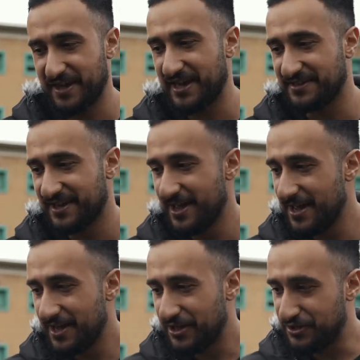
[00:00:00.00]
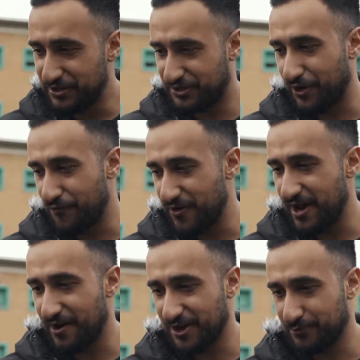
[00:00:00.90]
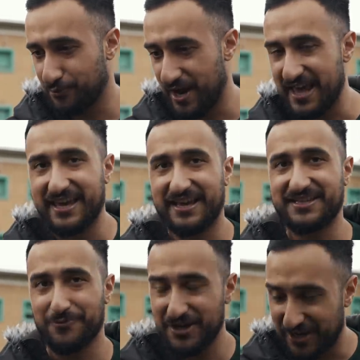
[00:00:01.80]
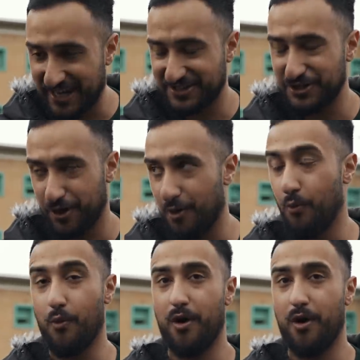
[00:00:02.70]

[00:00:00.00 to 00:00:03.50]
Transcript: the thing is, you just don't realise when it kicks in. When it kicks in, you're like...